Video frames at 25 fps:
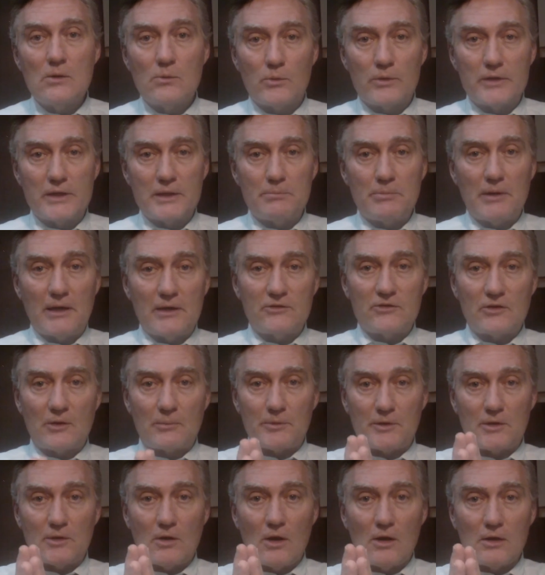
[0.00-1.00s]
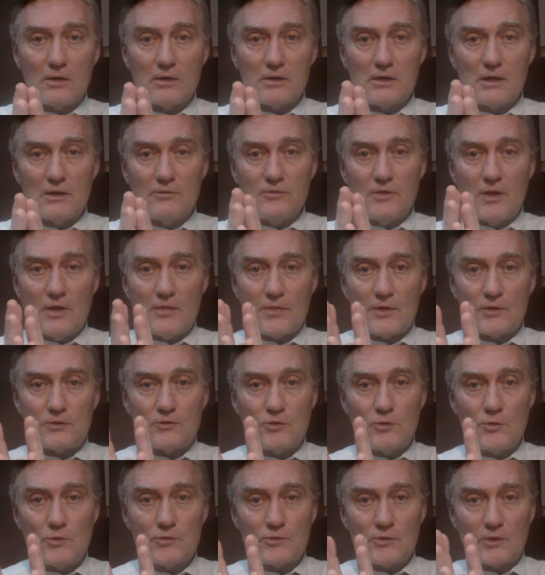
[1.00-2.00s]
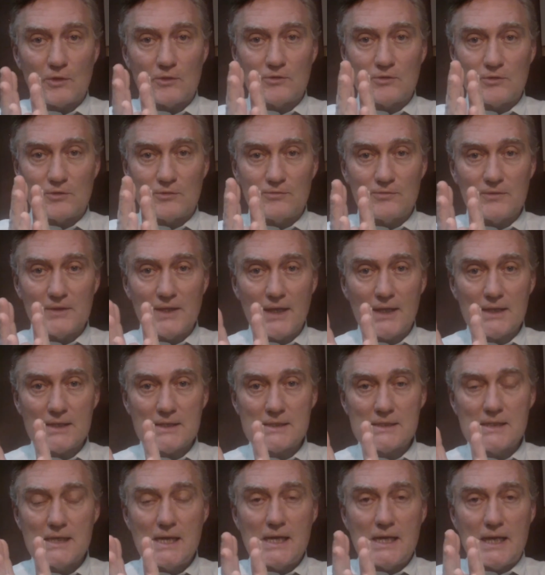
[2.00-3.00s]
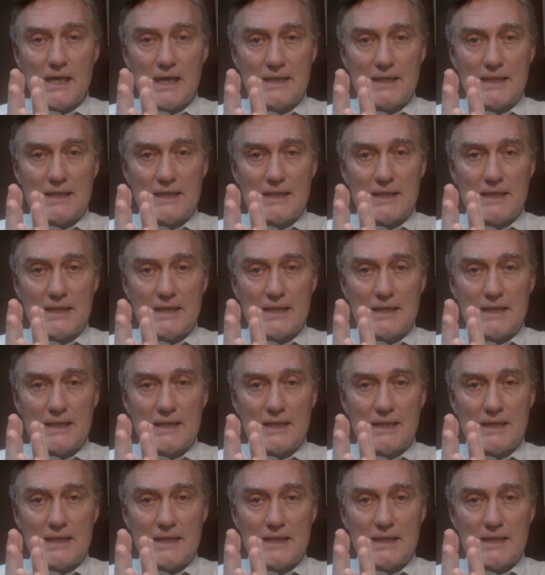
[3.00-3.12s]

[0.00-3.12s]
When they bite something hard enough, the tooth starts to flex,